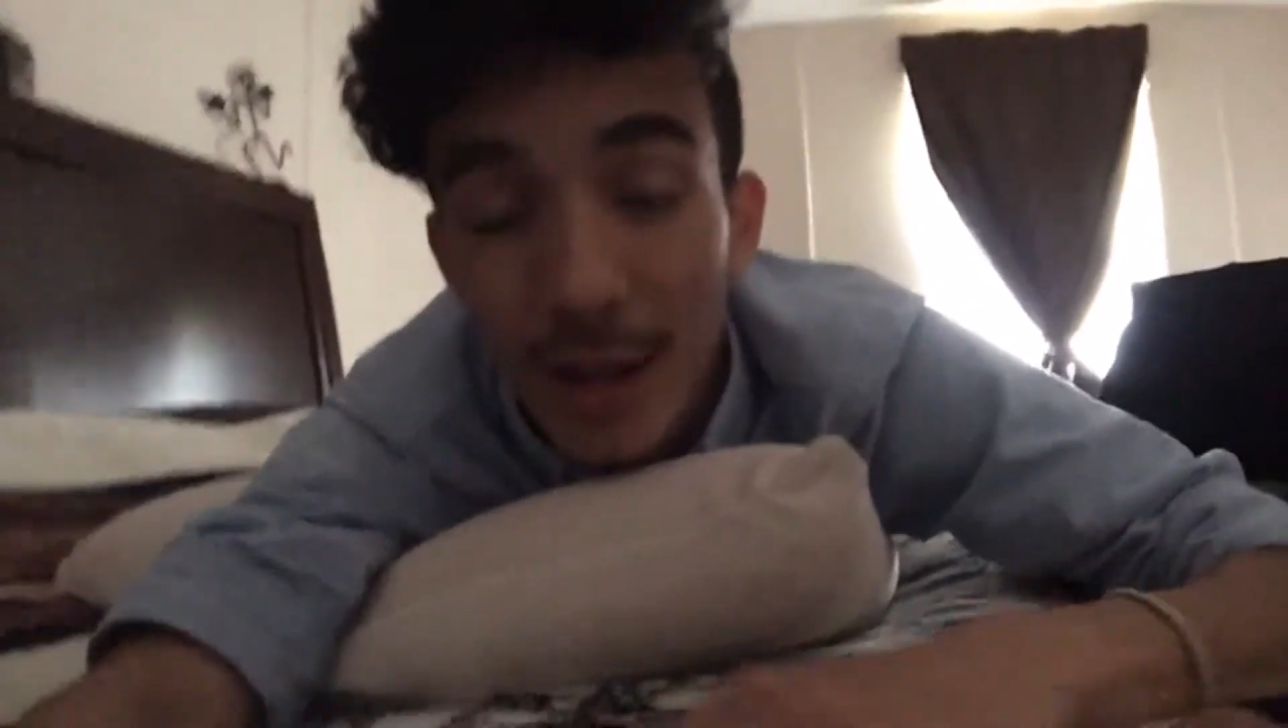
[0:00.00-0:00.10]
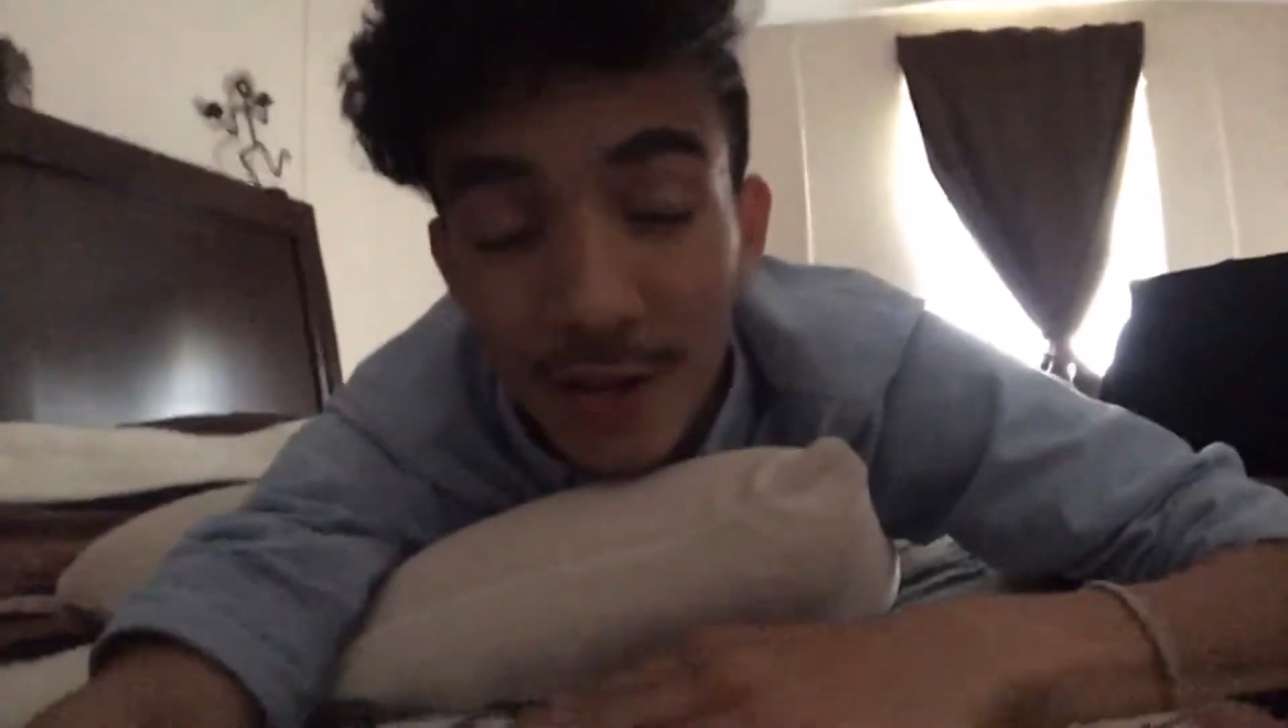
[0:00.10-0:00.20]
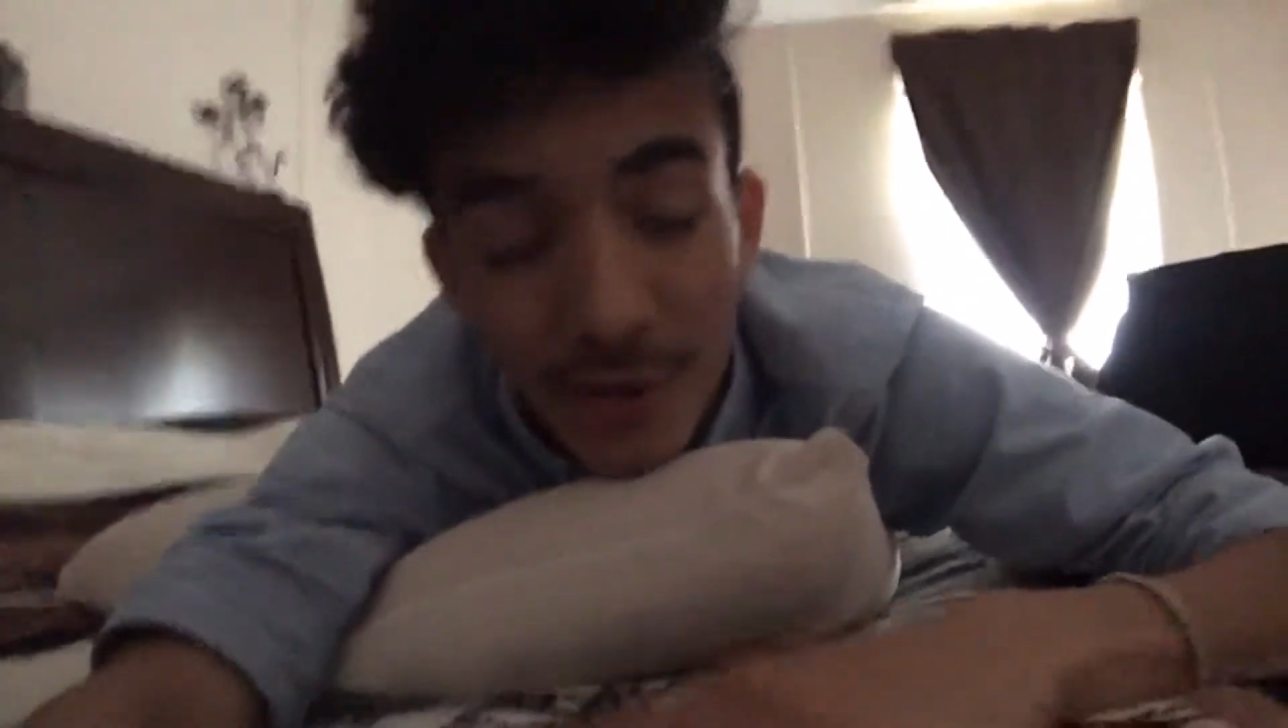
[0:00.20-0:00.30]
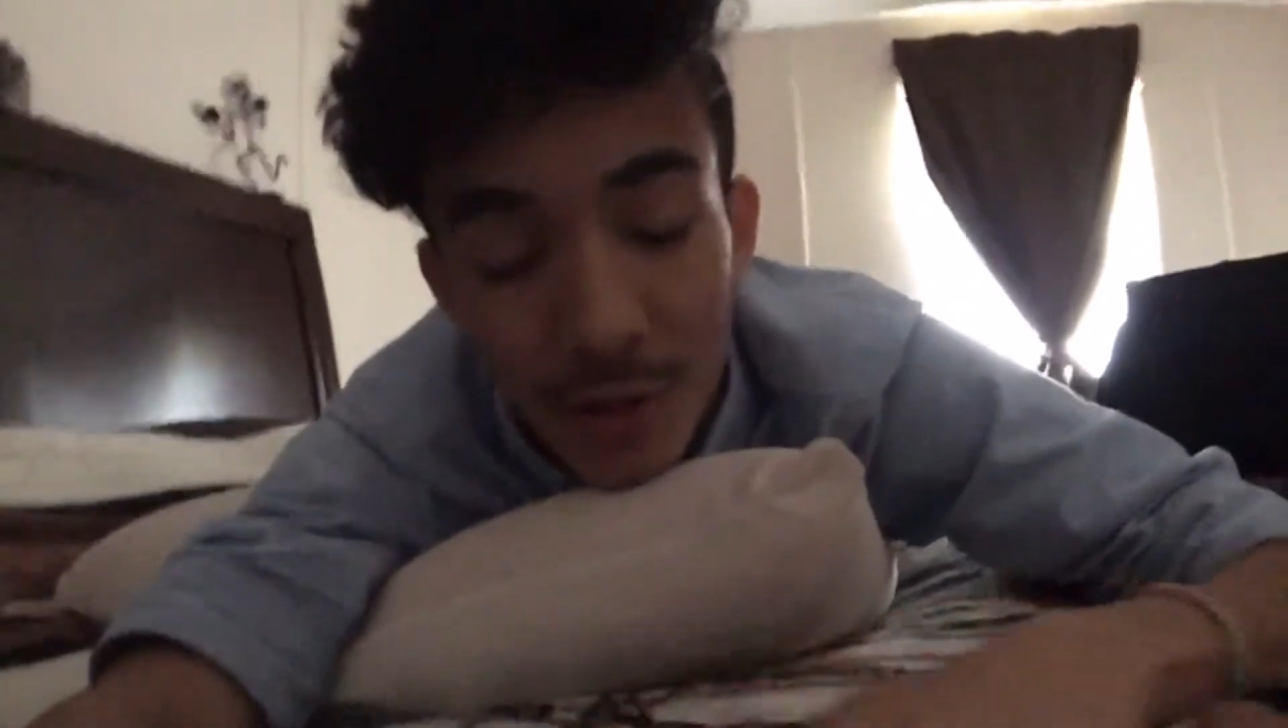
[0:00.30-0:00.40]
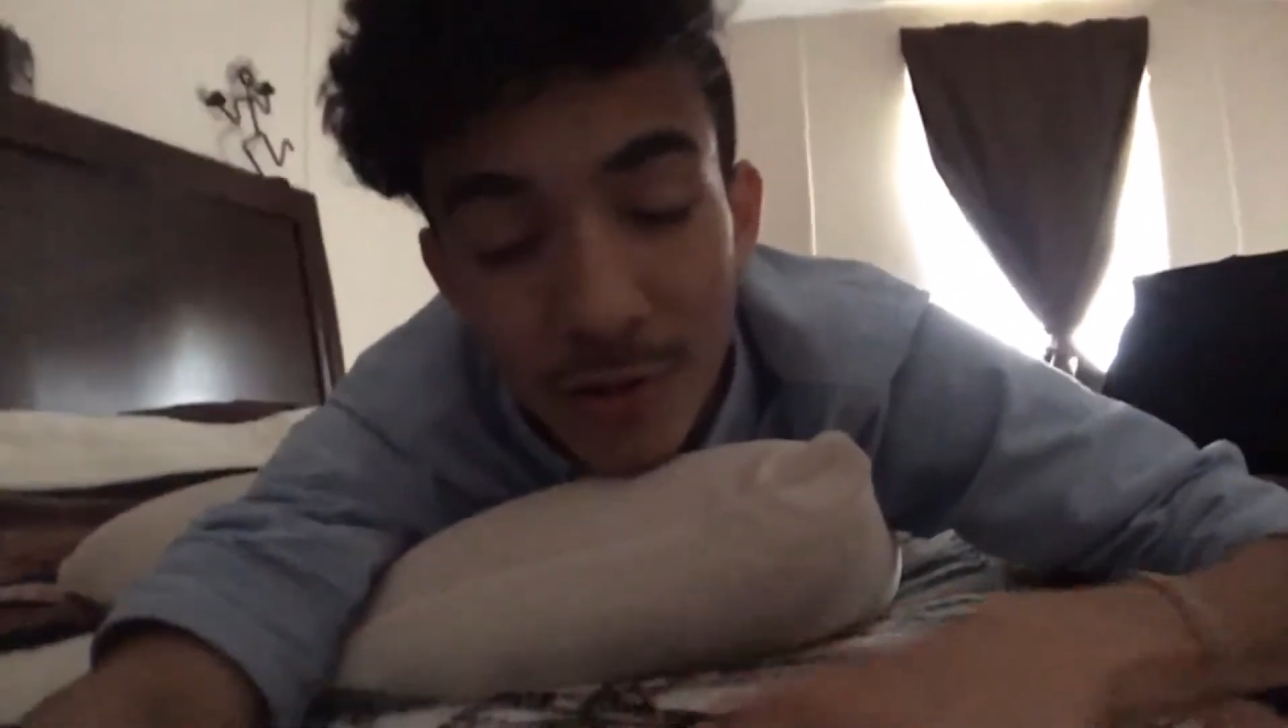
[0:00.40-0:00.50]

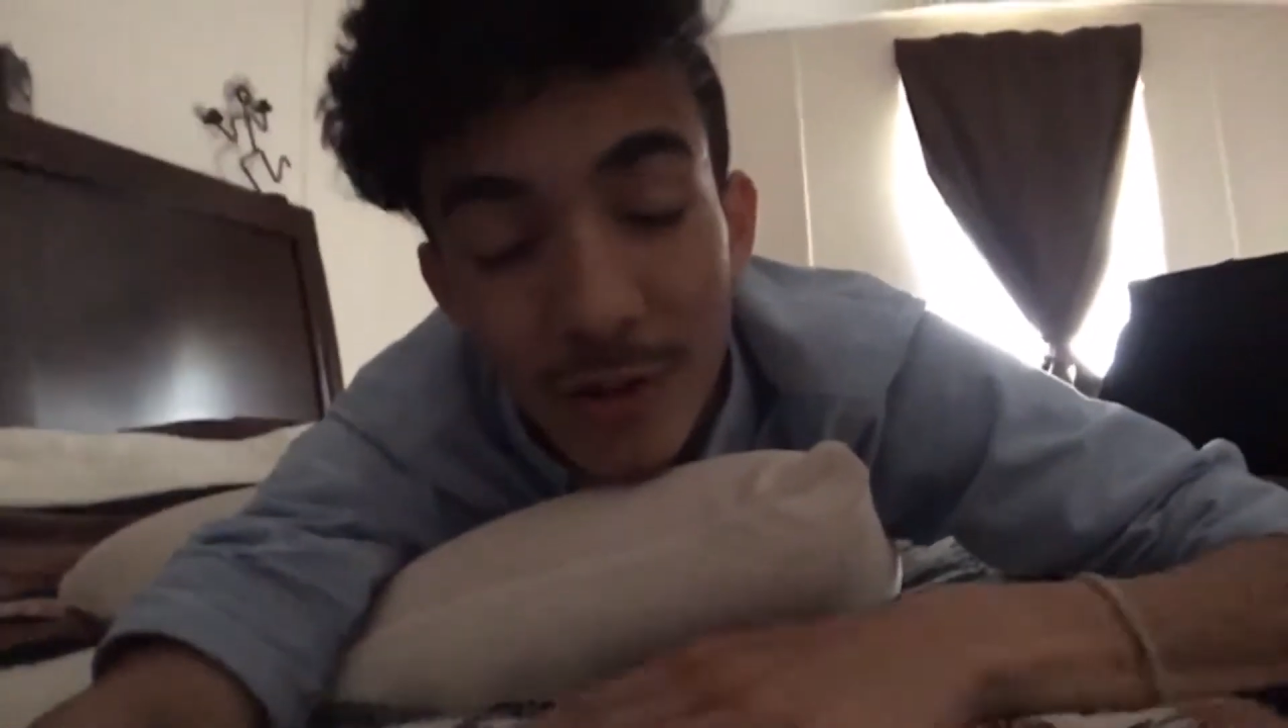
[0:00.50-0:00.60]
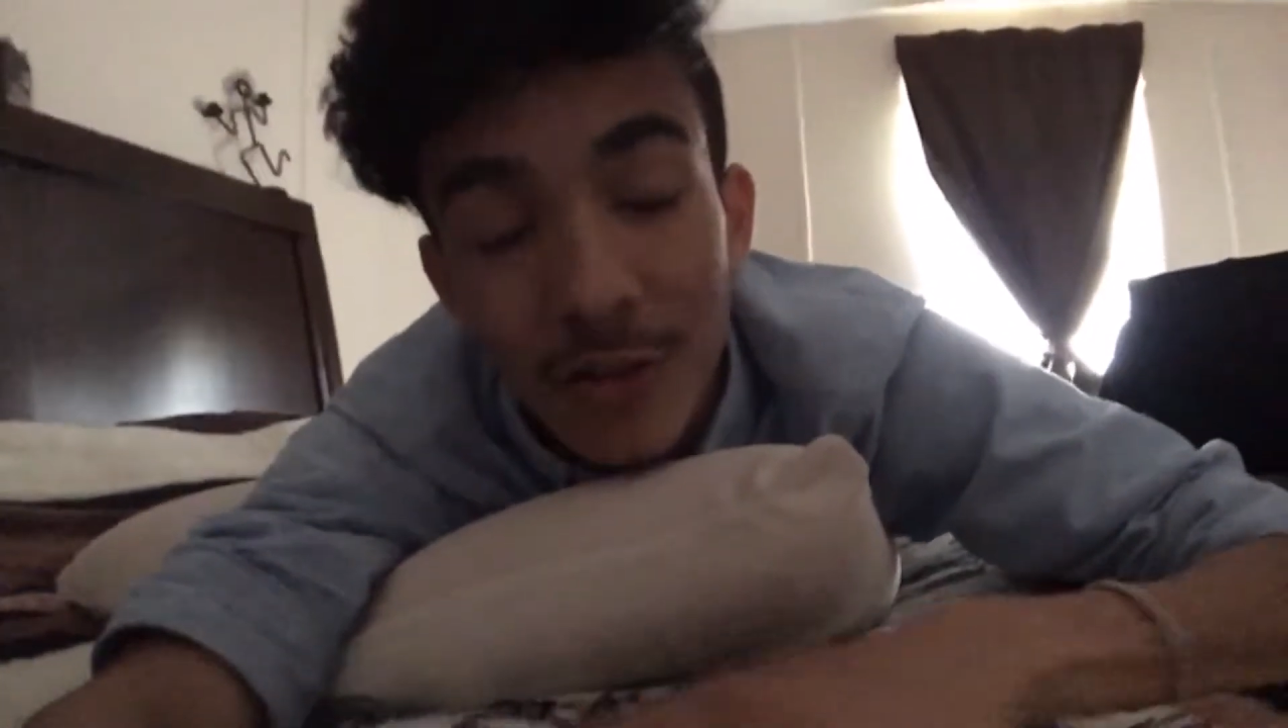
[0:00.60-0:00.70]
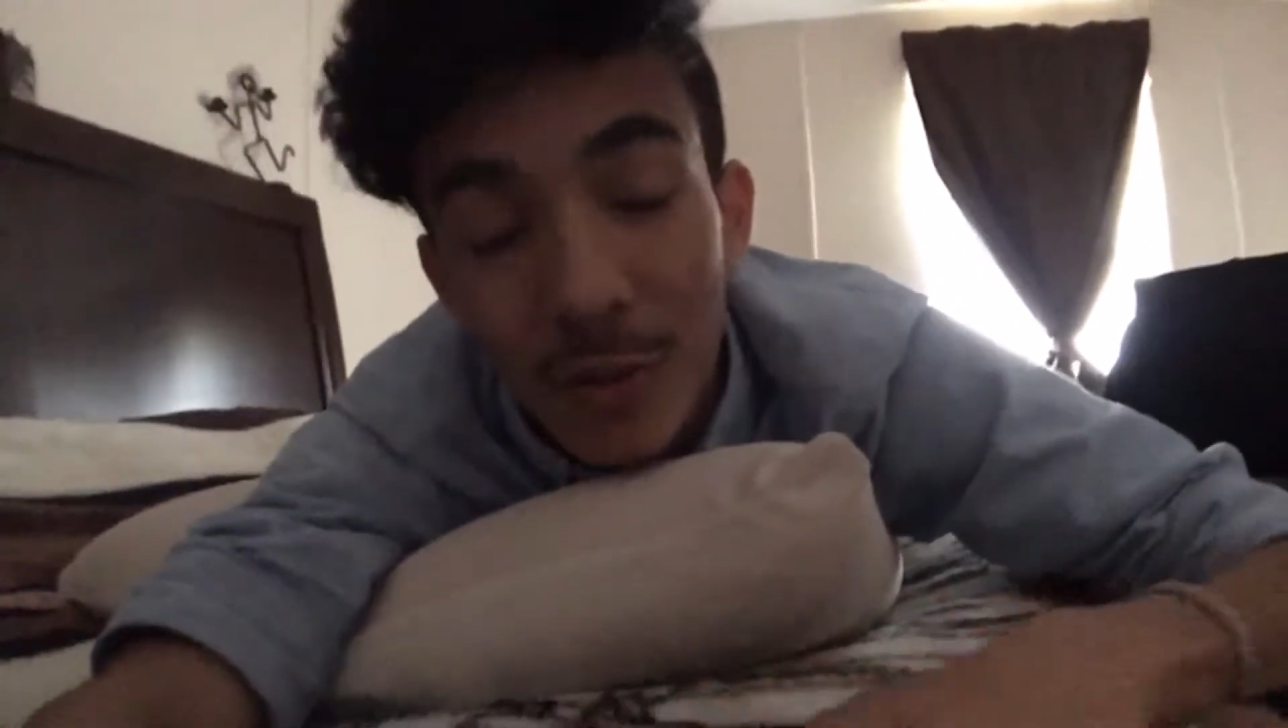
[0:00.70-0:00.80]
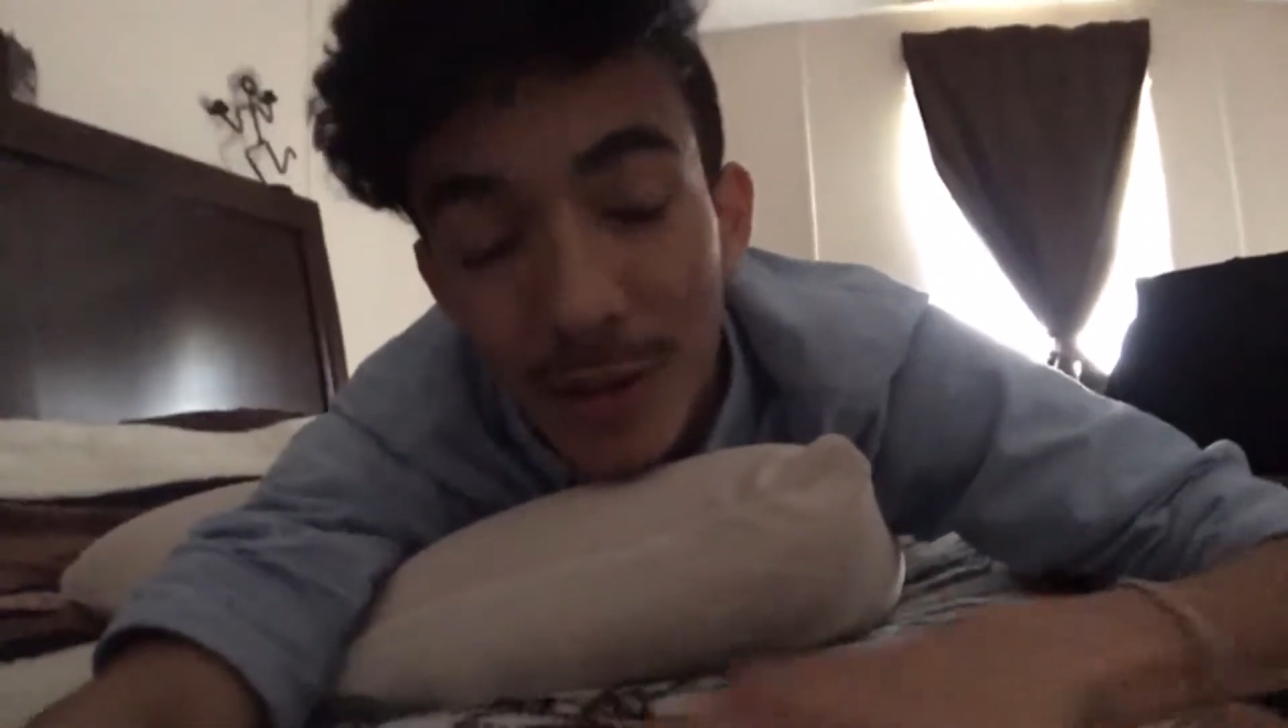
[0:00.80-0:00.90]
if I do say so